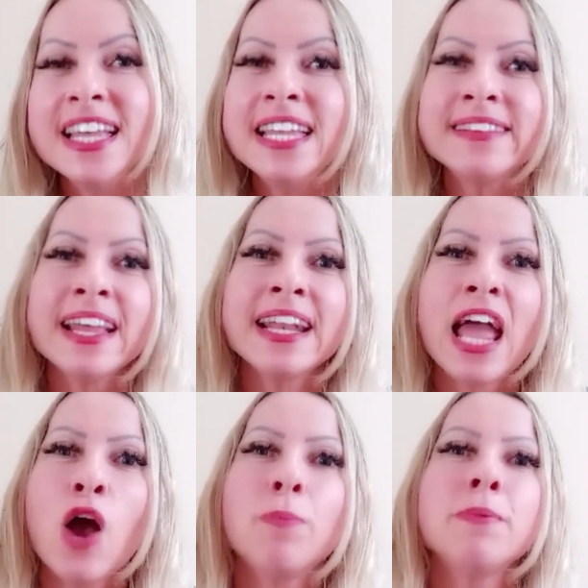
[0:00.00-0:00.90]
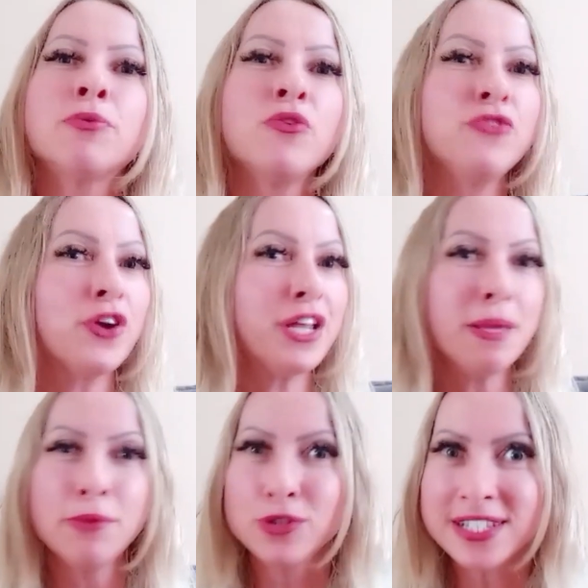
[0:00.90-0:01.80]
It can help improve your
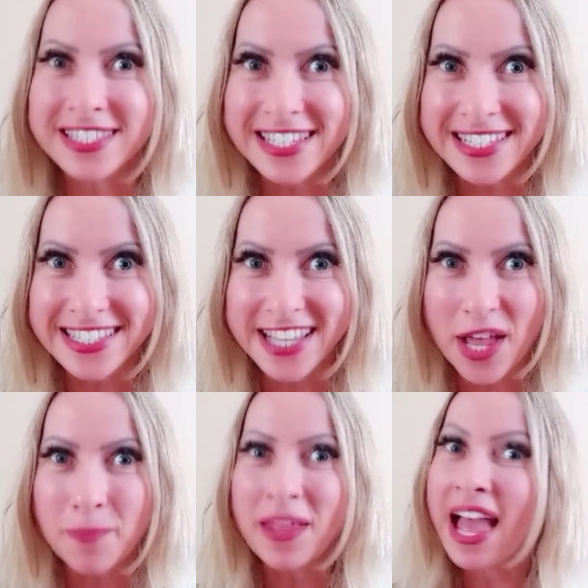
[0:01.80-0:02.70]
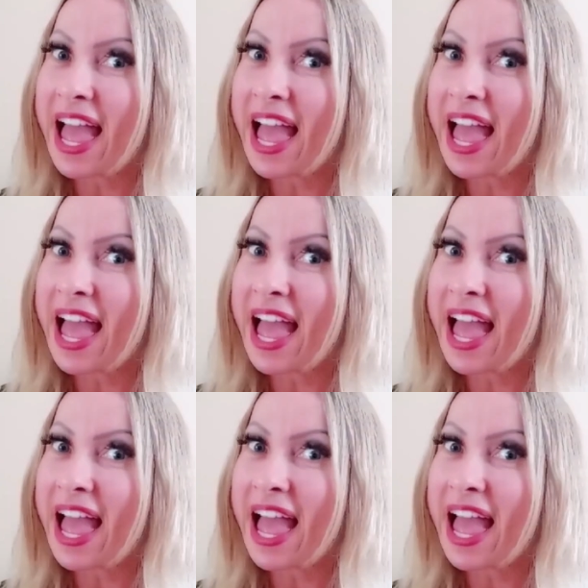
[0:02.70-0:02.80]
immune system,